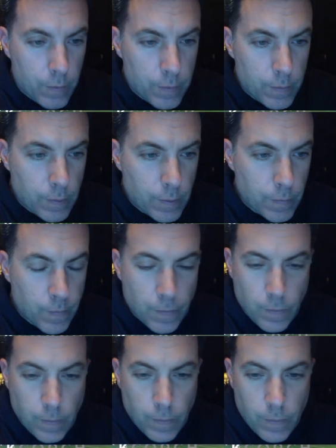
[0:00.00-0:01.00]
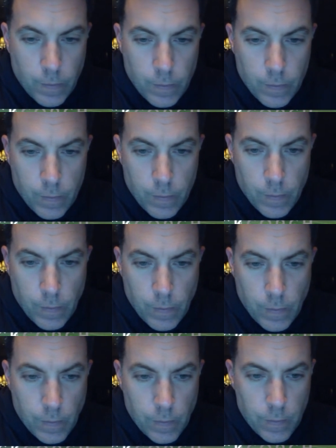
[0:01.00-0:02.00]

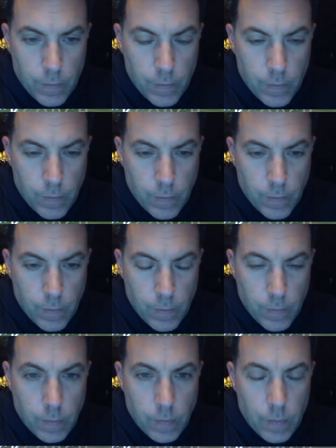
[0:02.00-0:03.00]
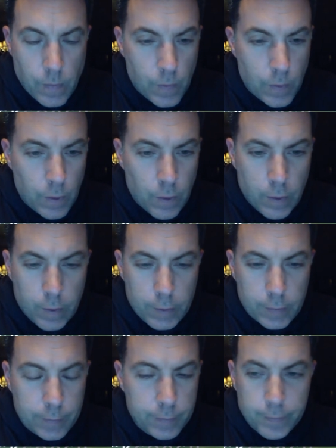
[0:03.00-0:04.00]

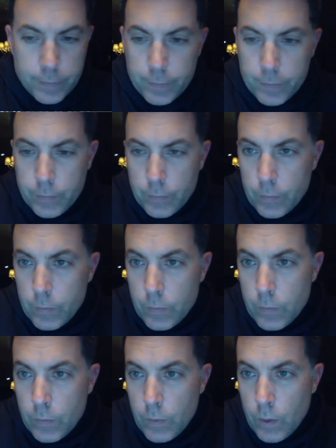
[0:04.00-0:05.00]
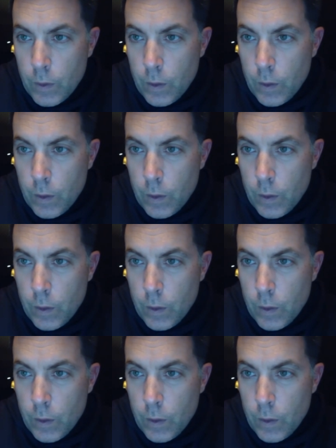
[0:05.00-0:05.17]
No one is speaking in this clip.